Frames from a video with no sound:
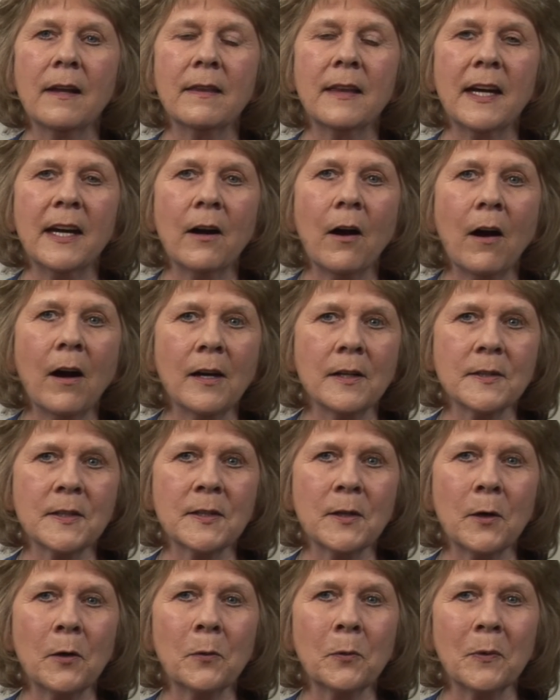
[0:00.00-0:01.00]
They
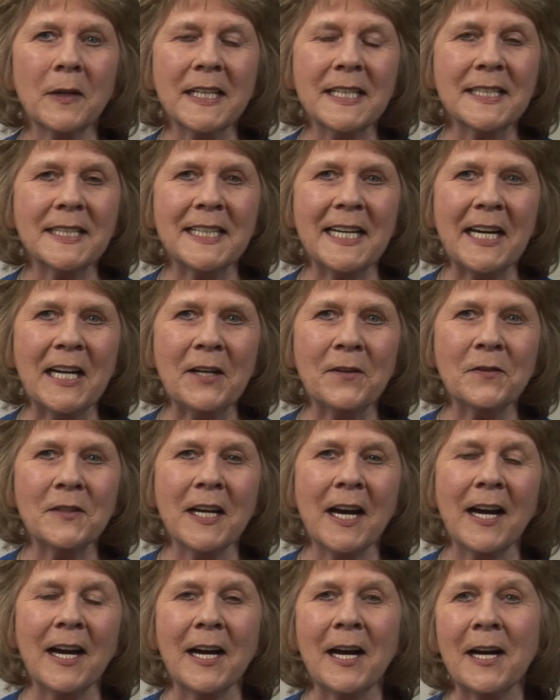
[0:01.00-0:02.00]
also received
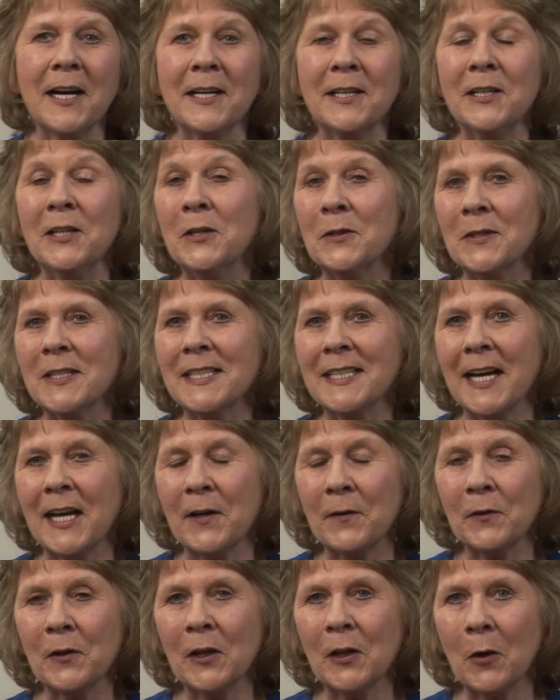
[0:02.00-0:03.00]
a new set
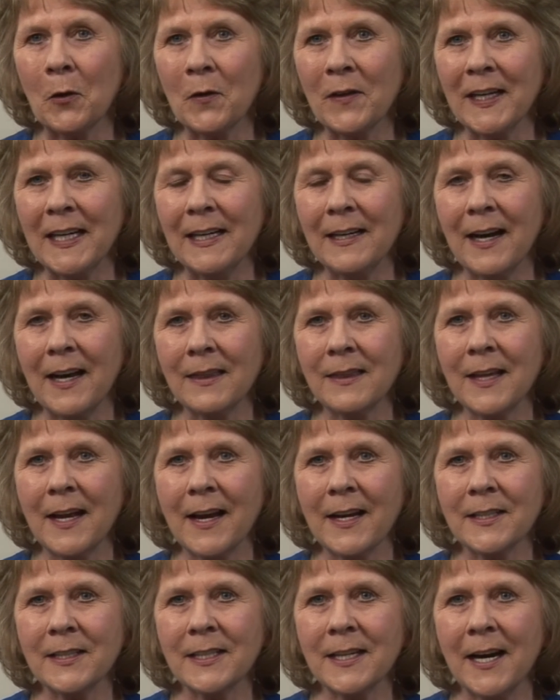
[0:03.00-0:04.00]
of clothing at
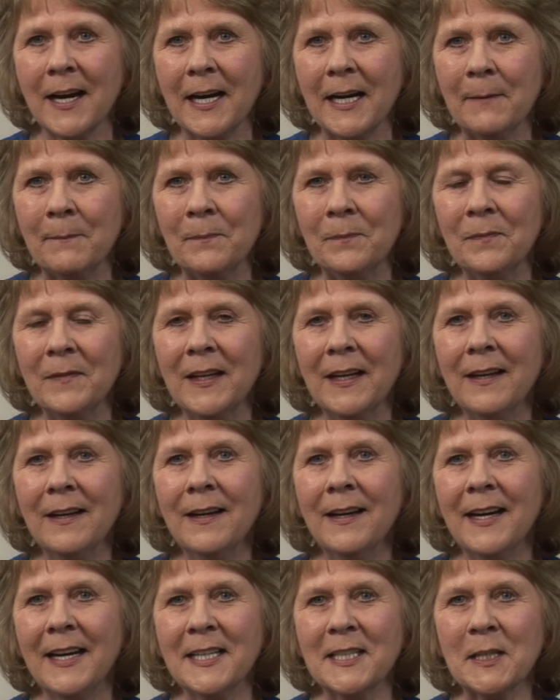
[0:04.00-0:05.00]
that time,
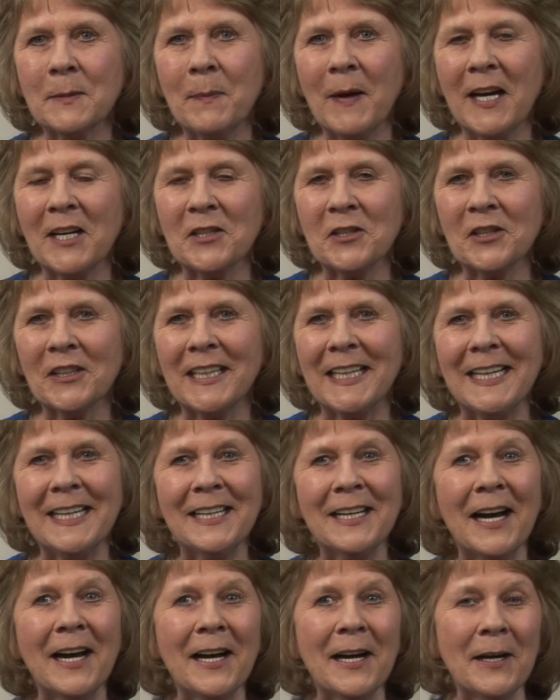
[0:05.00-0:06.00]

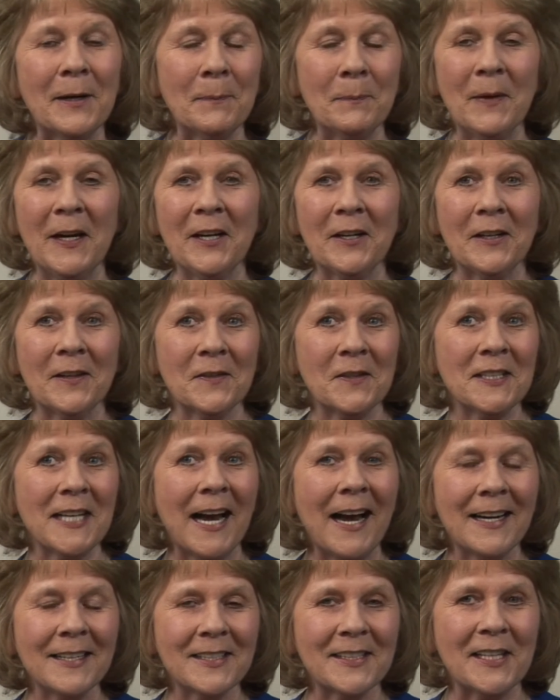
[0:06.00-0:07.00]
especially a pair of
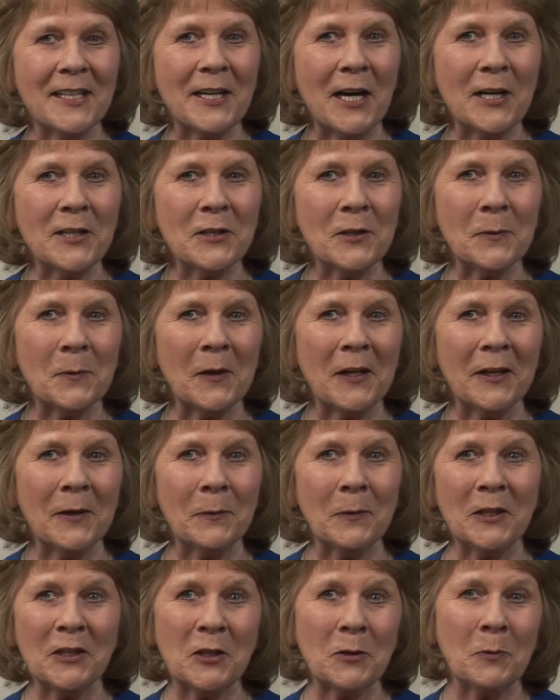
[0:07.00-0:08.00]
socks and underwear,
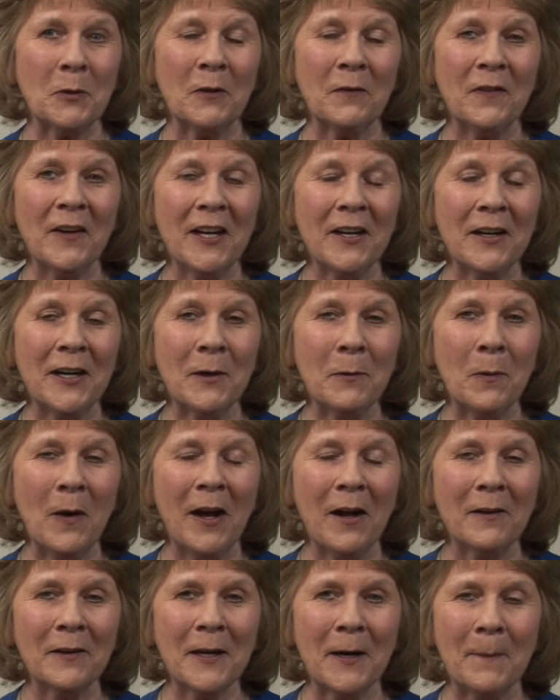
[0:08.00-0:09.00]
which were very
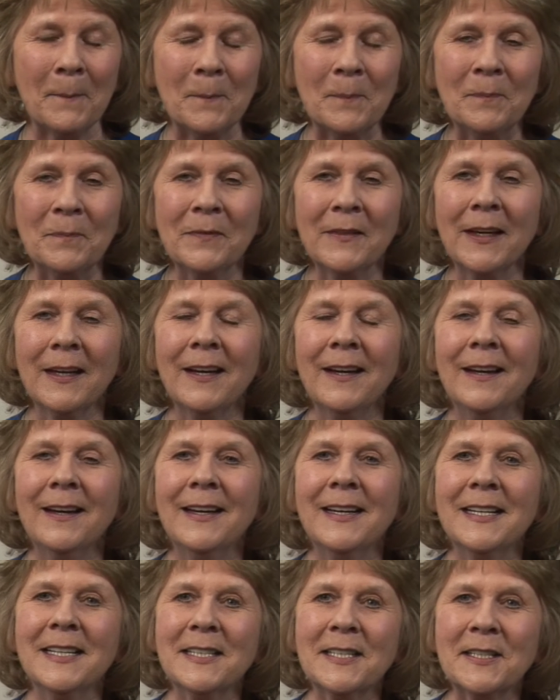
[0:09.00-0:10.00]
welcome.
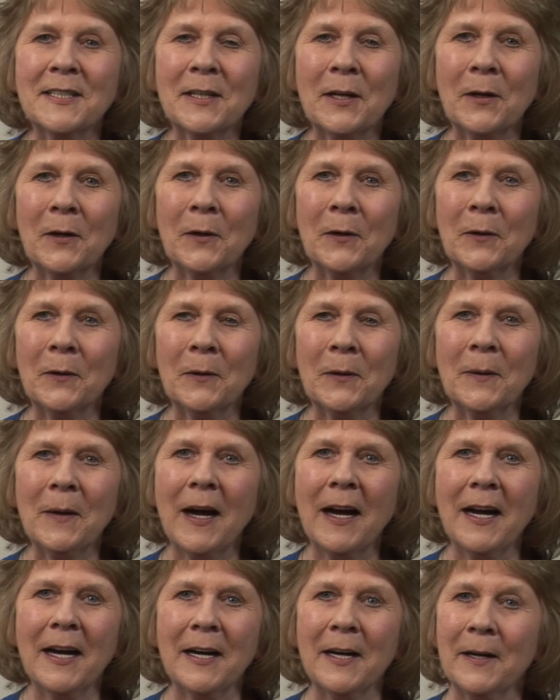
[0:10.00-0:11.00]
So
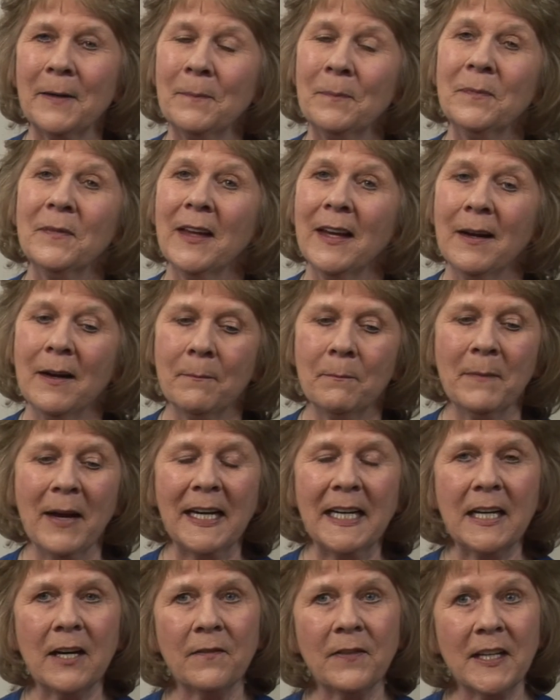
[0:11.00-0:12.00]

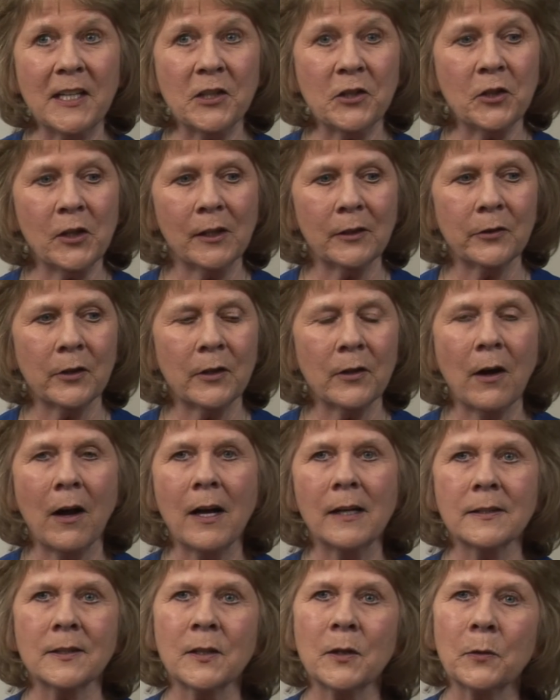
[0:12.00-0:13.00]
many of these children
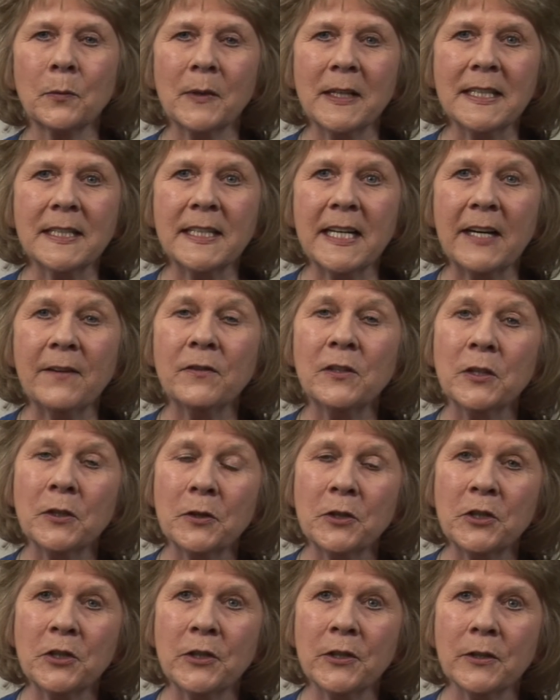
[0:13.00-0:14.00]
also received
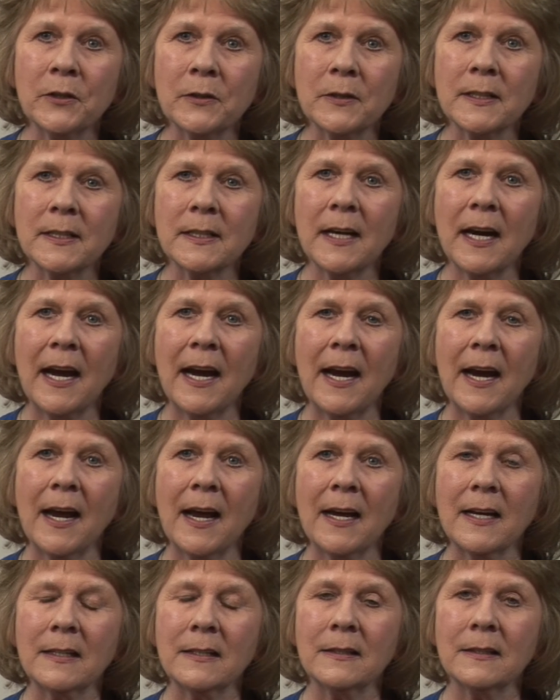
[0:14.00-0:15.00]
new shoes.
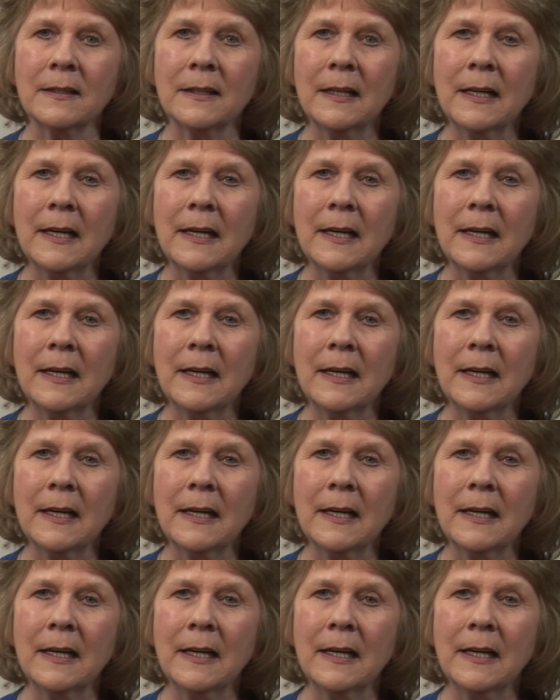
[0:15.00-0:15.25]
And